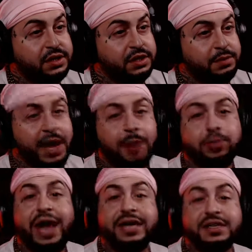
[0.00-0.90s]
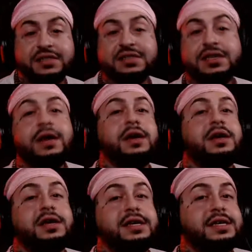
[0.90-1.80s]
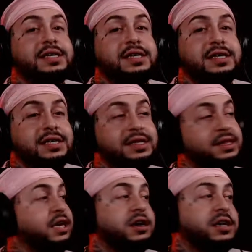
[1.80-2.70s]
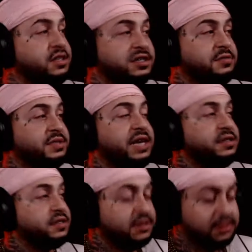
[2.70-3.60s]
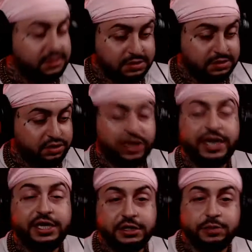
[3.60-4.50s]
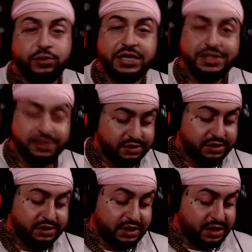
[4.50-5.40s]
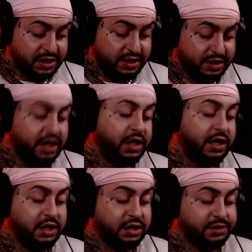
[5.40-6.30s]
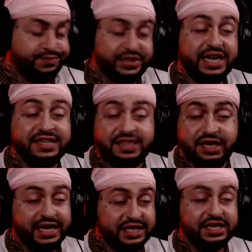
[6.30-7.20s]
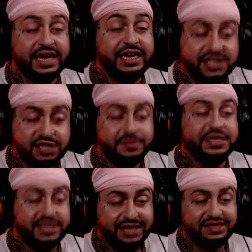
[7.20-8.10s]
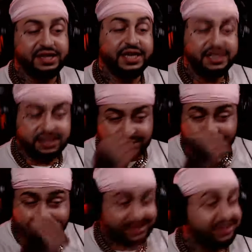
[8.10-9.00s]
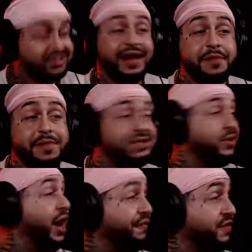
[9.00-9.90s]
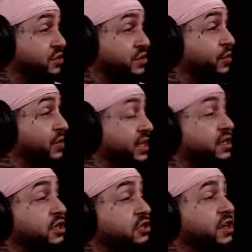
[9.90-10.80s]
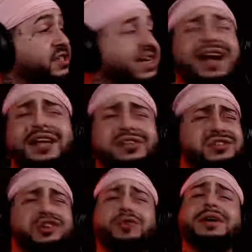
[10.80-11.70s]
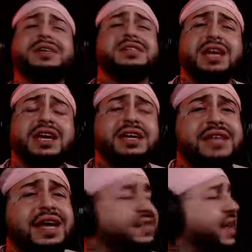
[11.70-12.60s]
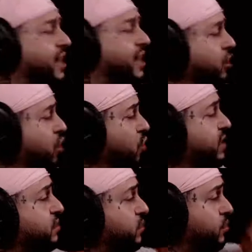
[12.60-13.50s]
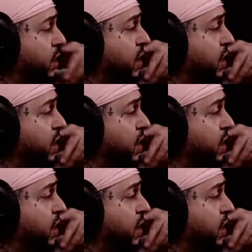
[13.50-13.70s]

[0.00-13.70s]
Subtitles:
malpractice, it literally just comes down to training under pressure, de-escalation, like legitimate de-escalation. I think there's a lot of mental health issues that we need to address. There's so much that can go into